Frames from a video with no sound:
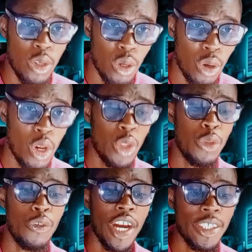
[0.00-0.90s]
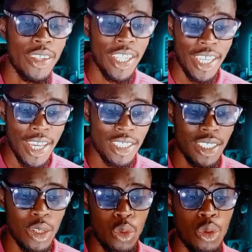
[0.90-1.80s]
your two-factor
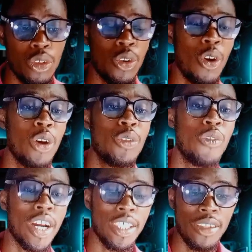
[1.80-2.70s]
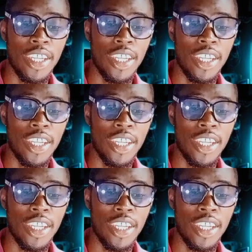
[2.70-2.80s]
authentication code or two-factor